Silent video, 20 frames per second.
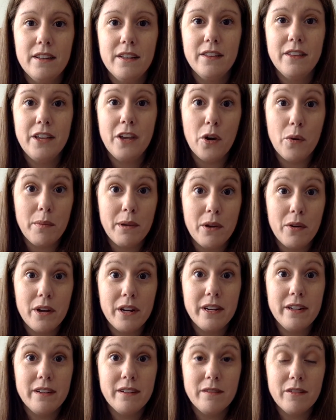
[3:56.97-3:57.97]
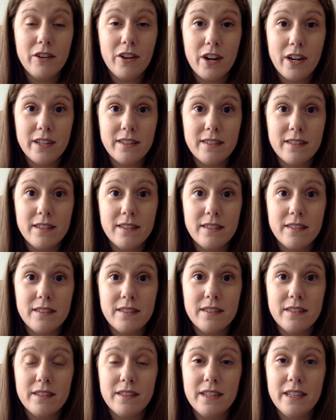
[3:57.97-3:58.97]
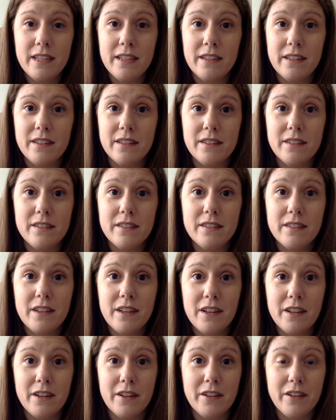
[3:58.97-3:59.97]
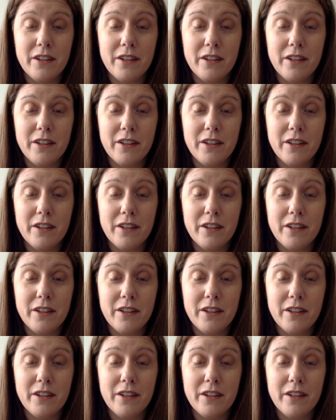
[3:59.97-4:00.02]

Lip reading: The opioid crisis is a